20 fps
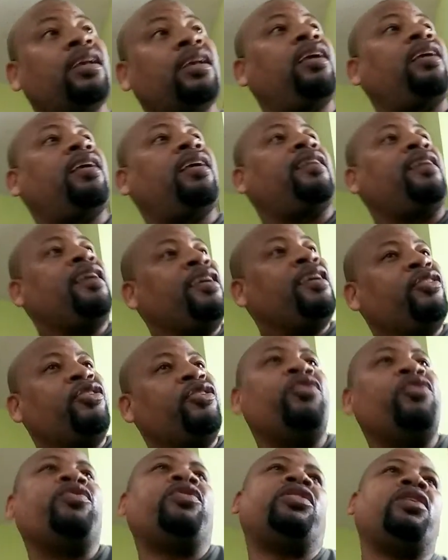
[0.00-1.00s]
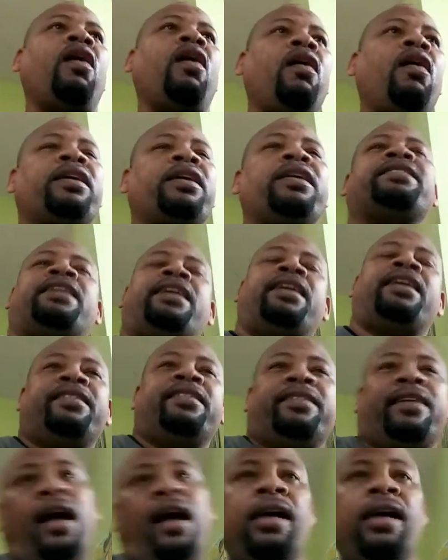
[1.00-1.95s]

Hey, New York is in the.